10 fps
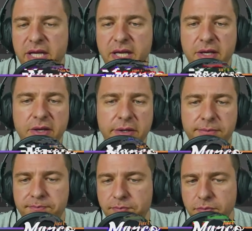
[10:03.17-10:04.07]

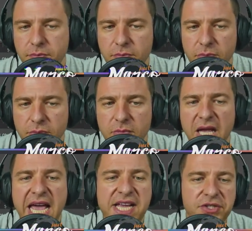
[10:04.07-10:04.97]
in
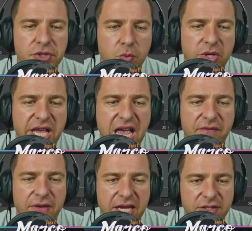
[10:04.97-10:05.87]
edge, we
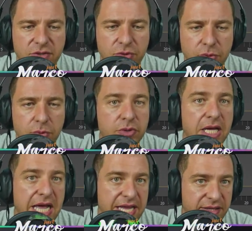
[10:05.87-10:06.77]
have
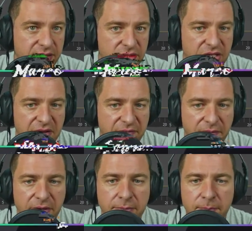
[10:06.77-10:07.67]
extrude and
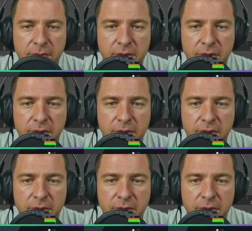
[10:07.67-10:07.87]
chamfer,